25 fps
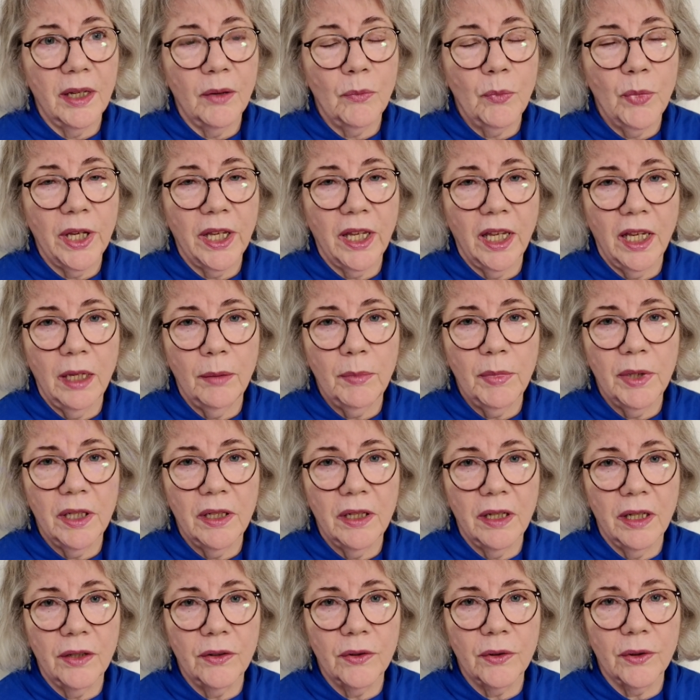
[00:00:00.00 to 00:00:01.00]
And we came
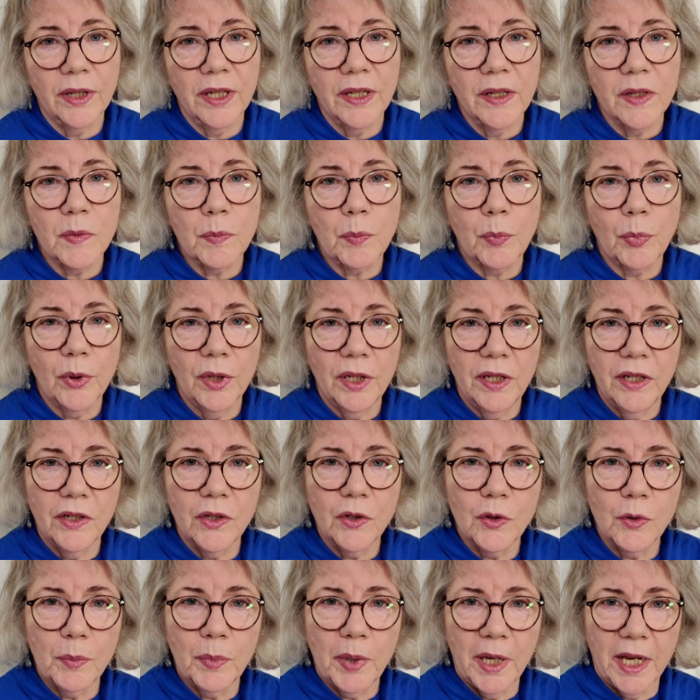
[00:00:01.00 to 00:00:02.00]
in under his
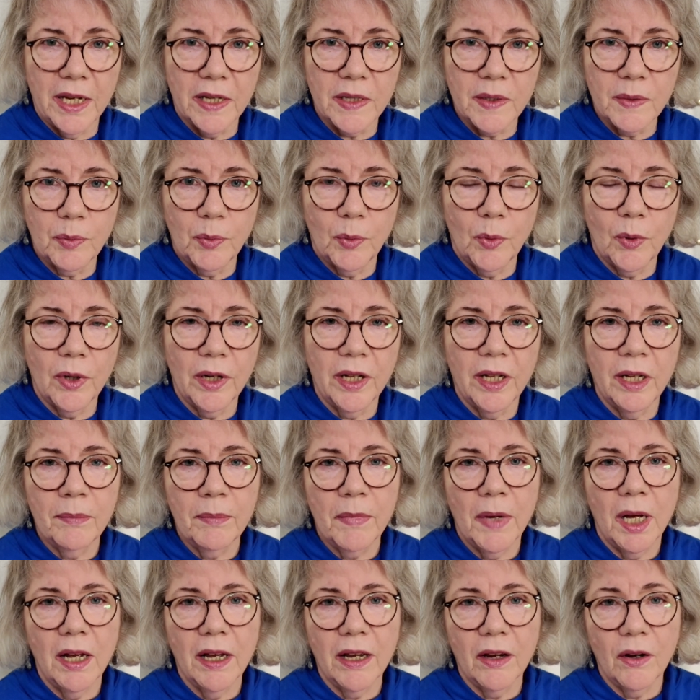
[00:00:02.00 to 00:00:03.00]
British passport
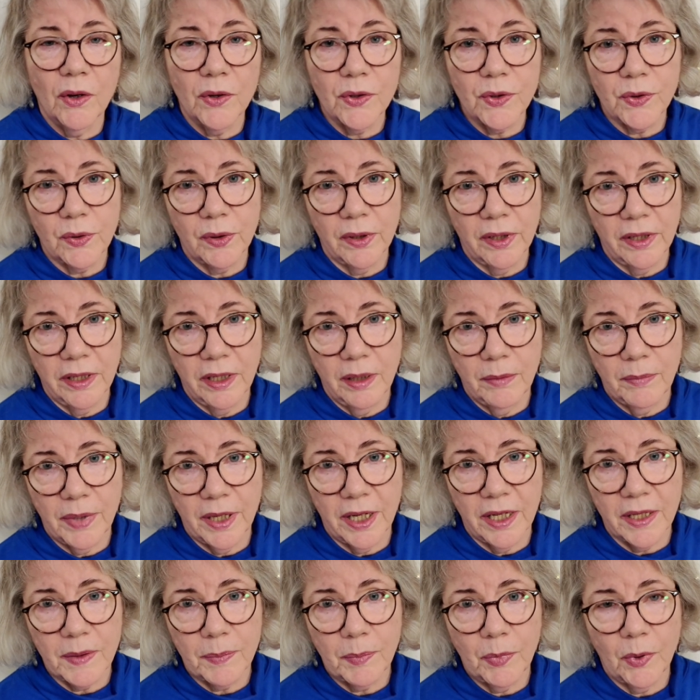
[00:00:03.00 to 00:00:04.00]
and my Australian
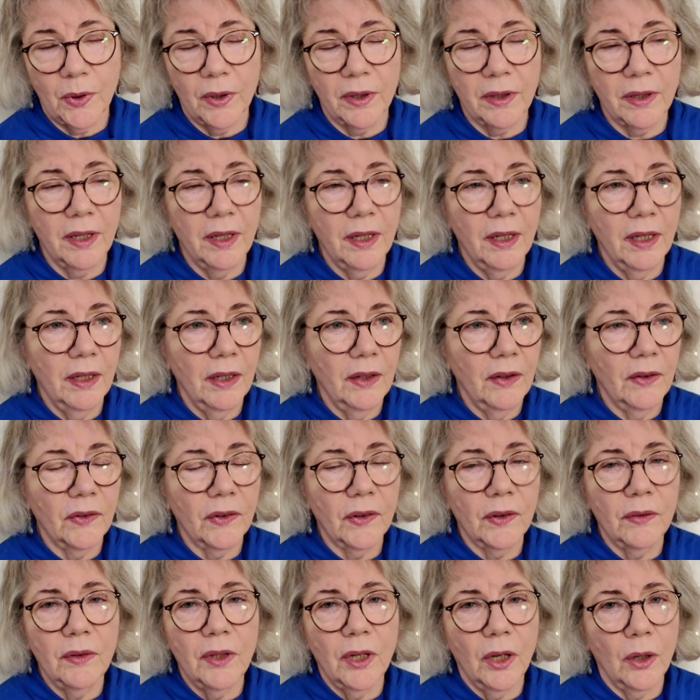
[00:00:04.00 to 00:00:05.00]
passport.
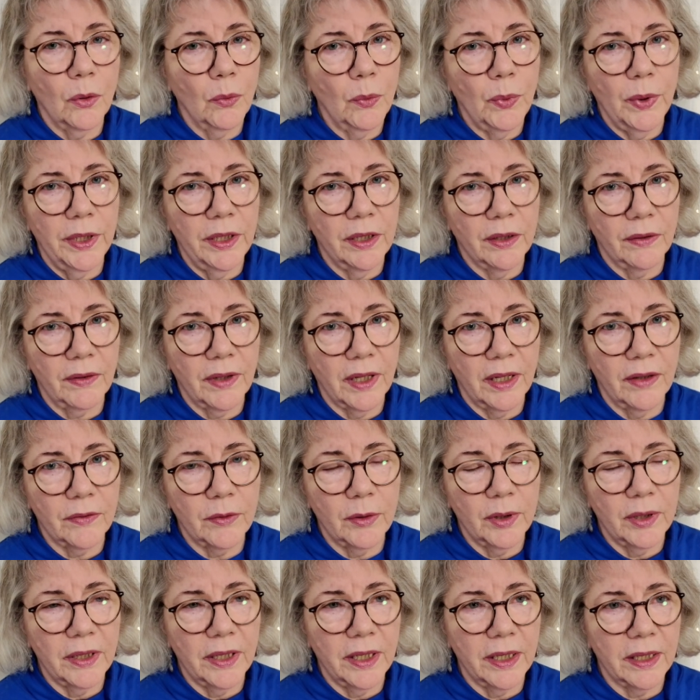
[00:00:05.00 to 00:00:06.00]
So no, we don't
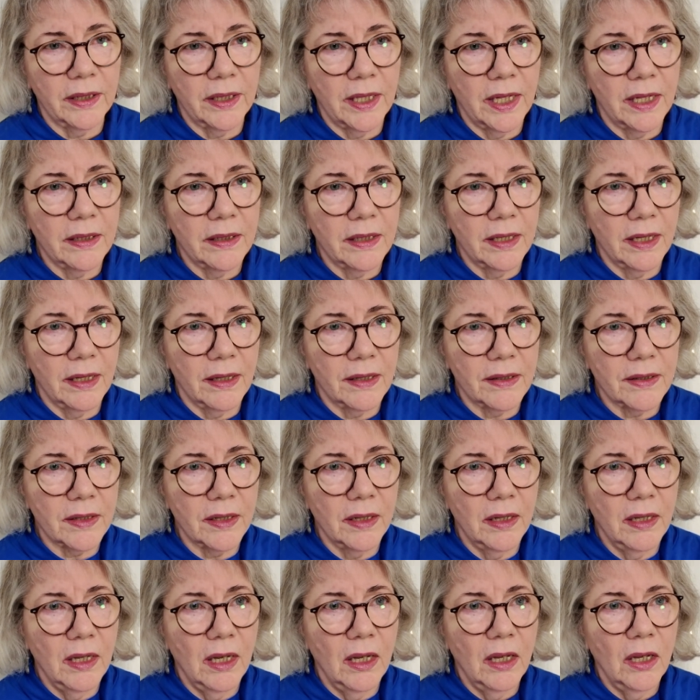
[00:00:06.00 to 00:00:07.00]
have to take that
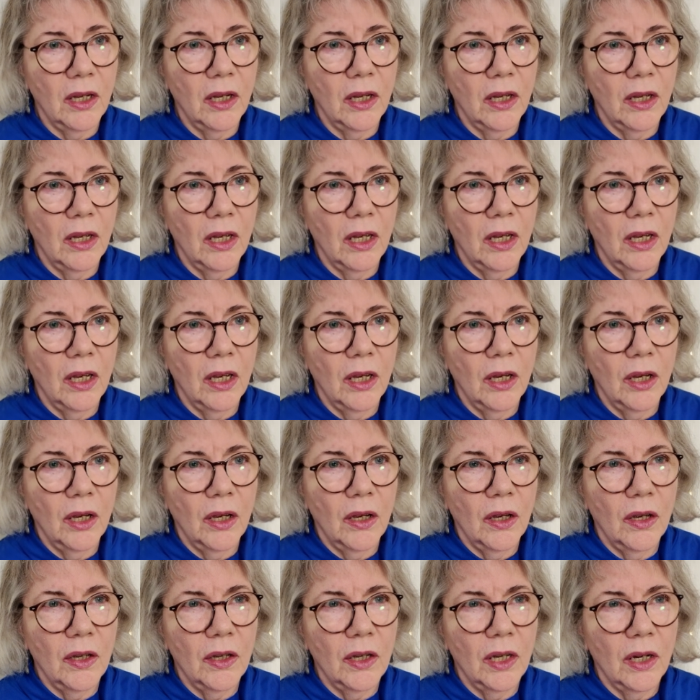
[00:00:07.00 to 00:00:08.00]
test.
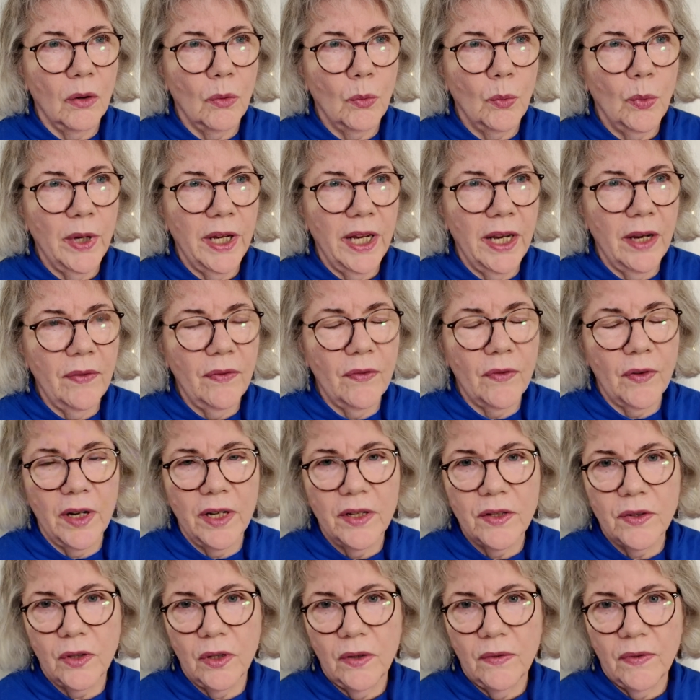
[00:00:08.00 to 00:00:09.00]
We have
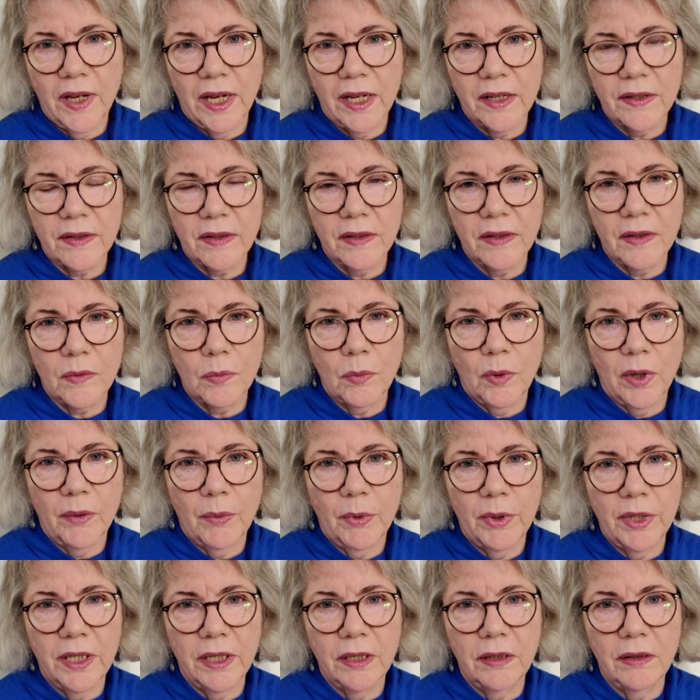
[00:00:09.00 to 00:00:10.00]
friends who've asked us
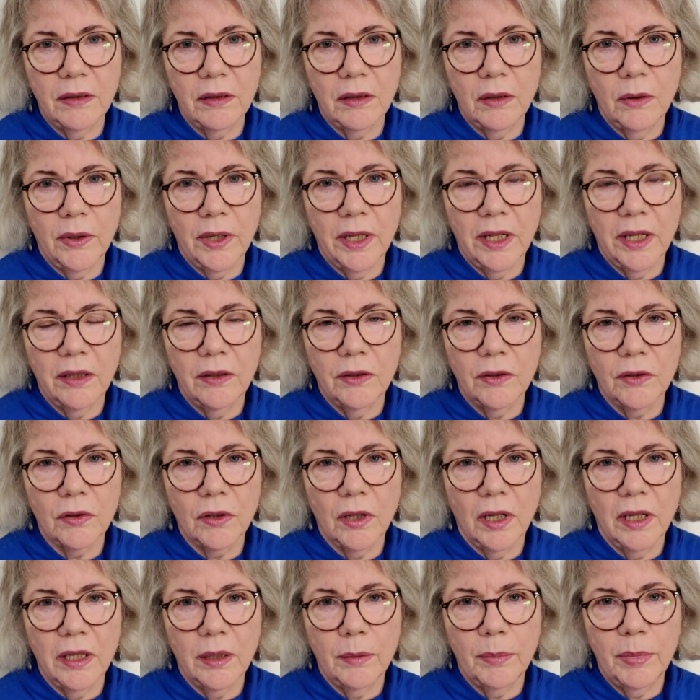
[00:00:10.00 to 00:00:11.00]
why we didn't go ahead and
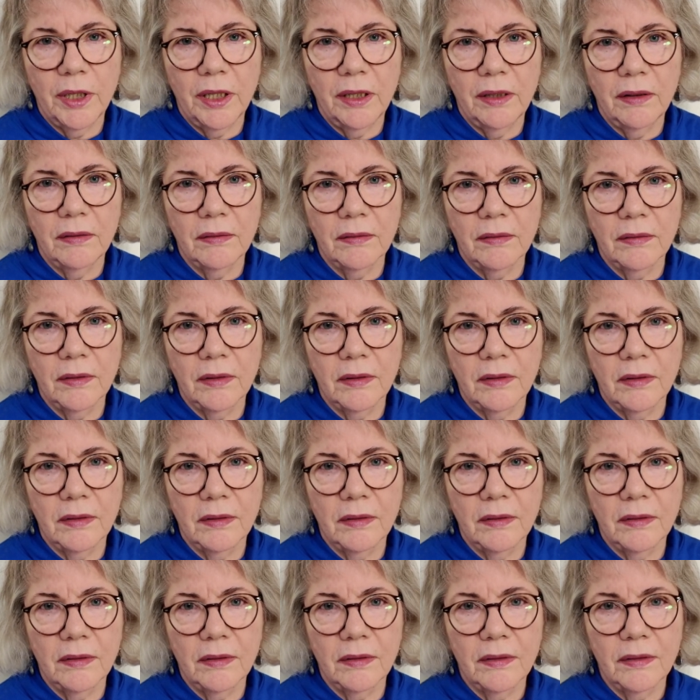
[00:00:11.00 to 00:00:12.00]
try to be
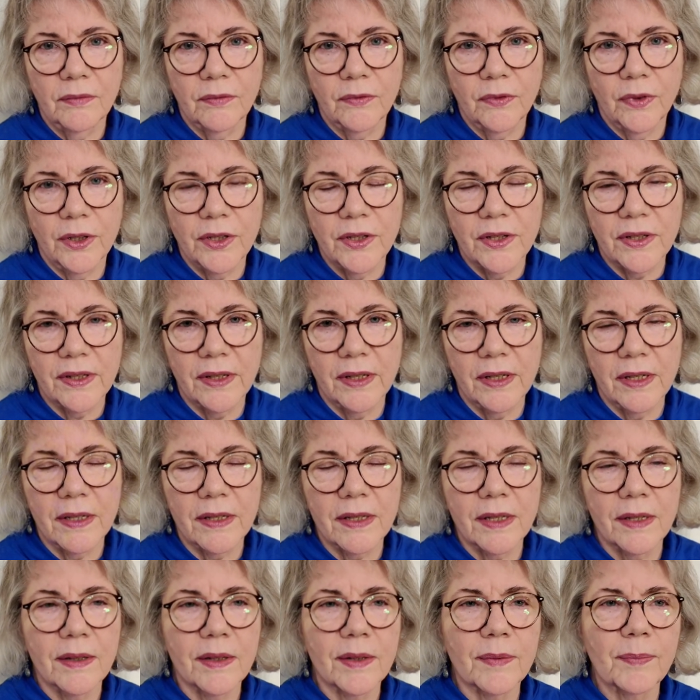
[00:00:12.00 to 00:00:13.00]
French
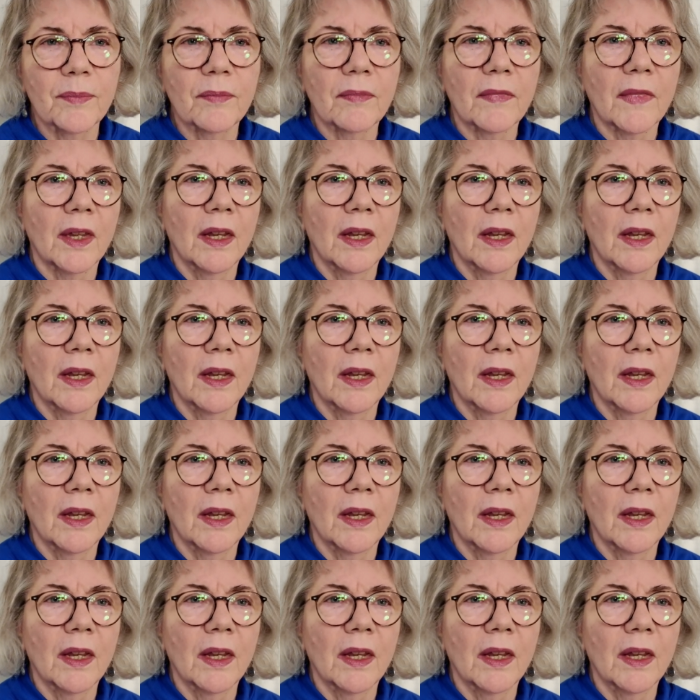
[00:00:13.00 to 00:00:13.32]
citizens.